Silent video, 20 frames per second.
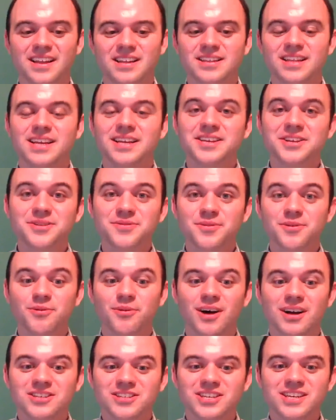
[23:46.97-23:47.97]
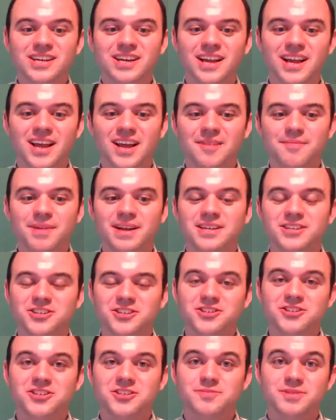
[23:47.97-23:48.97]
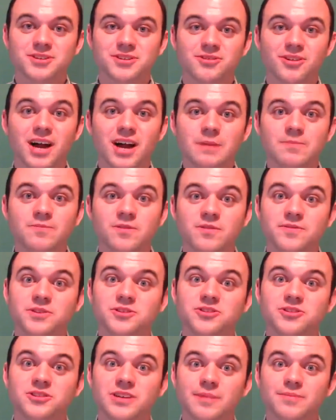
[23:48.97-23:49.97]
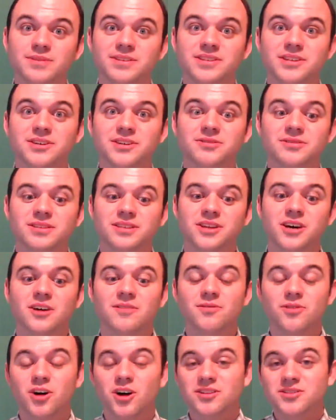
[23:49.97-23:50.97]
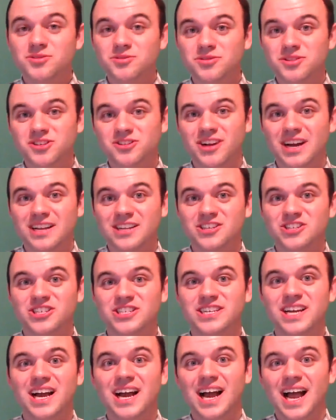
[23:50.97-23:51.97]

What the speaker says: thank you for watching, and make sure you subscribe for future episodes of Law School Strategy,